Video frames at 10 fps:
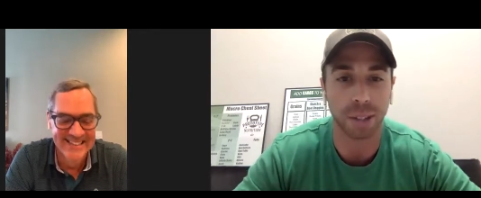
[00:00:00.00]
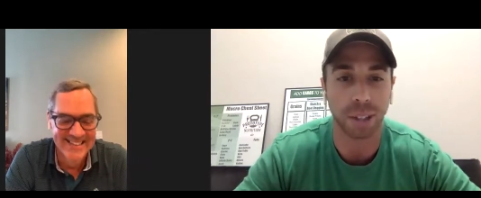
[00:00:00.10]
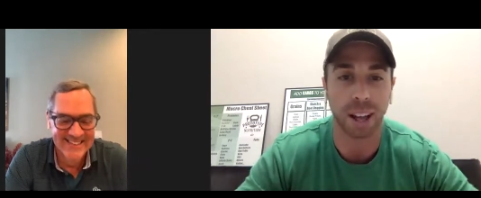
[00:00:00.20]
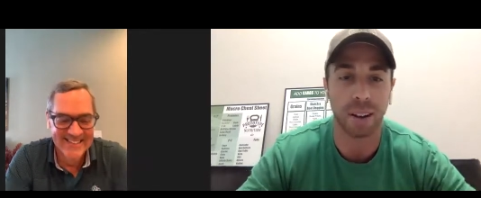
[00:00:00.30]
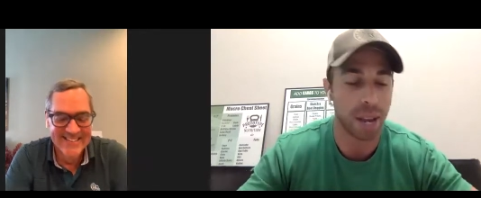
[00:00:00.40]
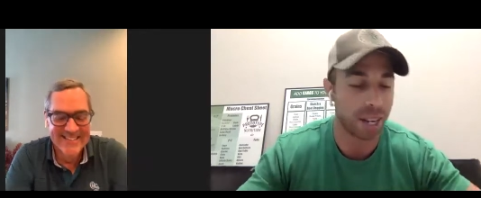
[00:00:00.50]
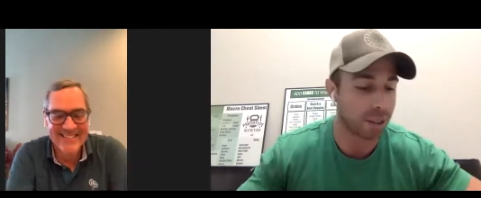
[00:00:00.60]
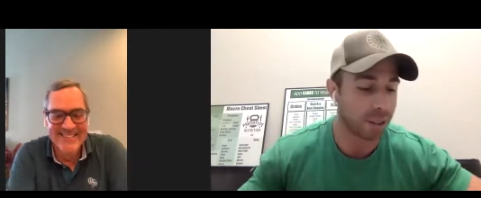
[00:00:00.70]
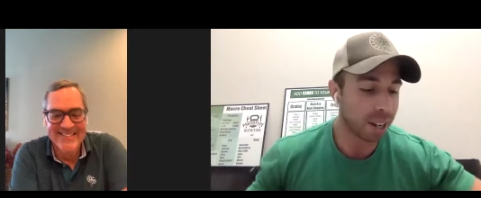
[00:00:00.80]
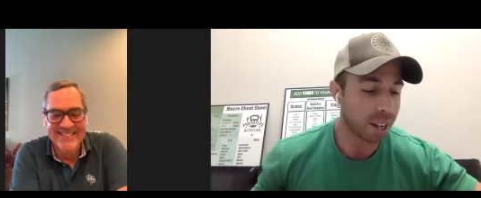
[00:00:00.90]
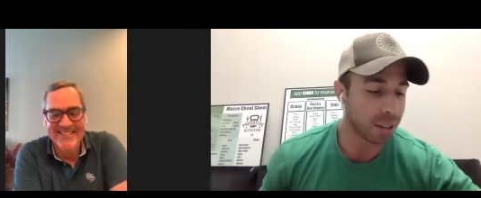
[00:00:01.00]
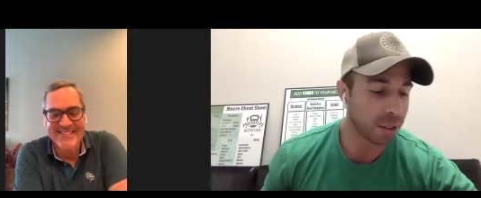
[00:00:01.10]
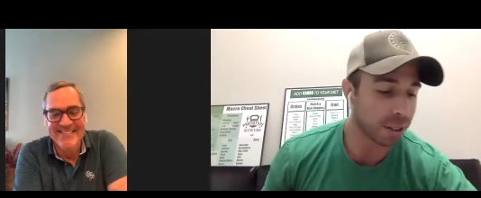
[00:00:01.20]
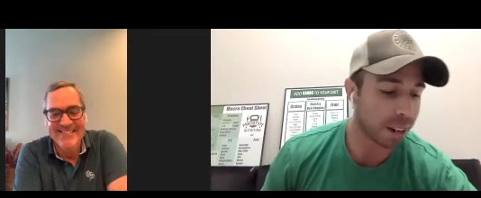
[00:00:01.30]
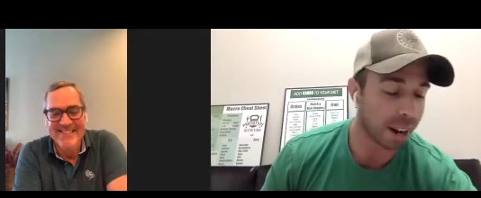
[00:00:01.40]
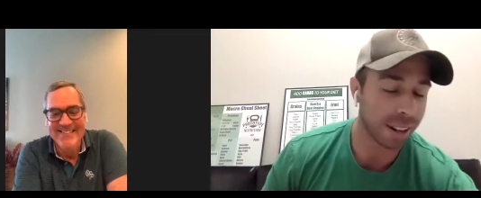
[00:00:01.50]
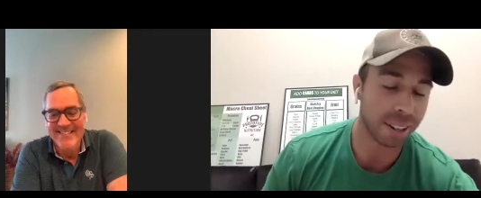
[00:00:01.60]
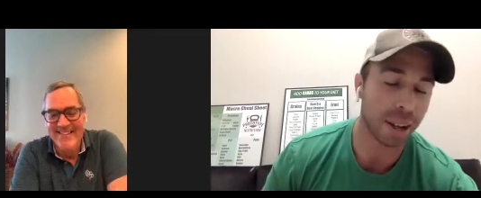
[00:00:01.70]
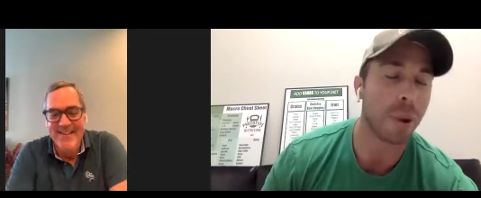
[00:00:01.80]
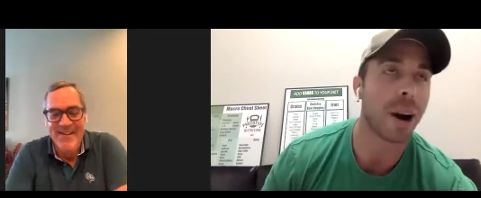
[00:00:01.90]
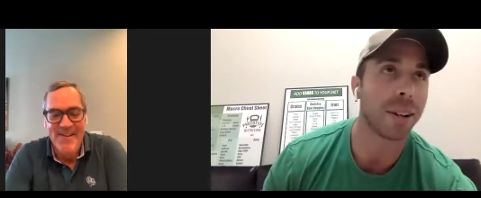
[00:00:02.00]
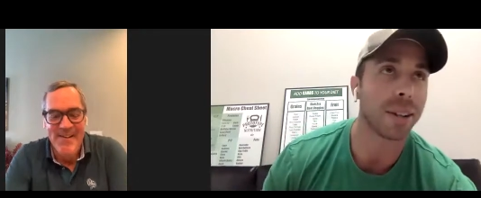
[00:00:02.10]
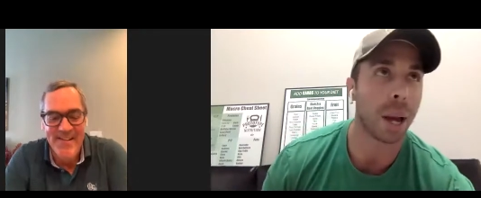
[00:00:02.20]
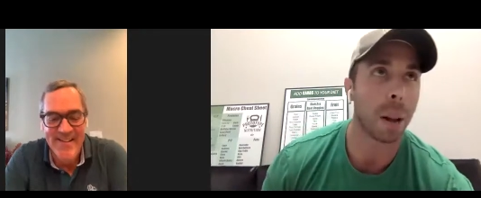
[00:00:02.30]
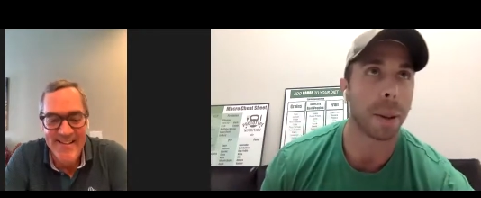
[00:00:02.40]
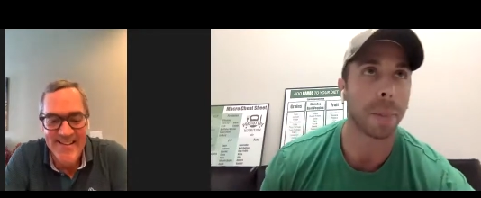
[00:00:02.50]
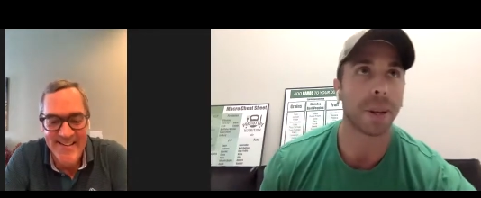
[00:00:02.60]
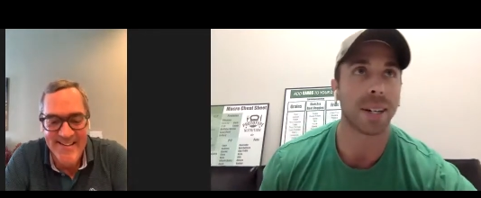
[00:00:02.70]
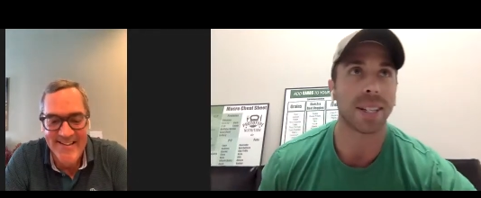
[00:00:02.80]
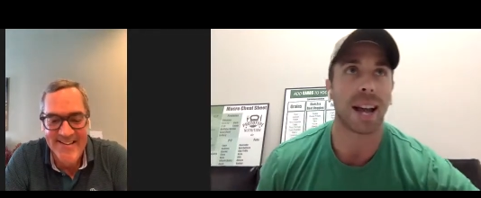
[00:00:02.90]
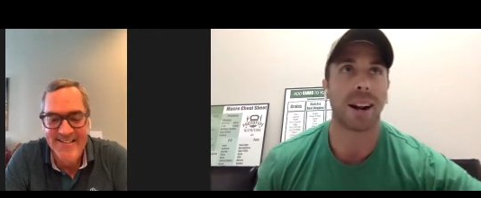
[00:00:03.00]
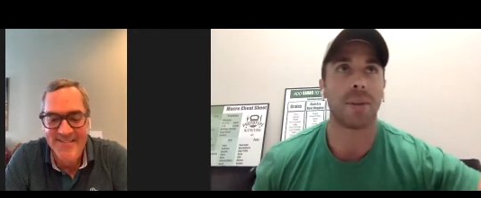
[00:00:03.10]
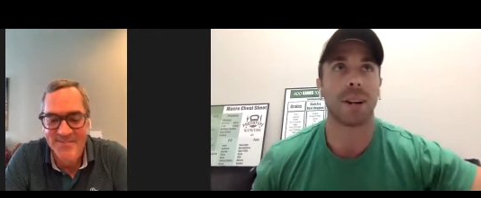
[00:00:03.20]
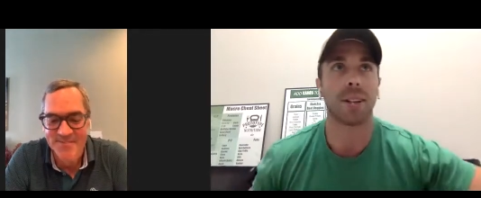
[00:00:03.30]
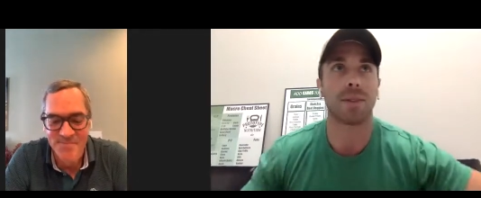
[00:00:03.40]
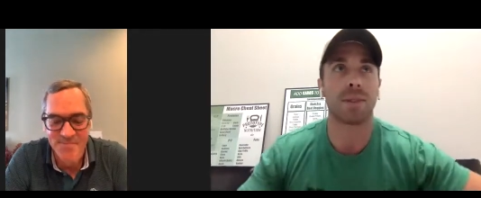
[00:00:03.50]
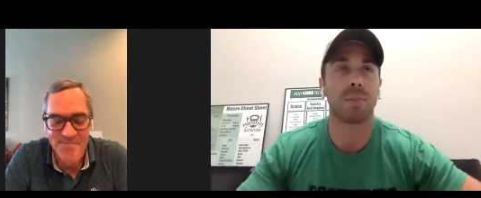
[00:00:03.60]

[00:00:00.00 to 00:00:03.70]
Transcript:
Speaker 1: You love man. You you uh, why don't you tell people because I don't want to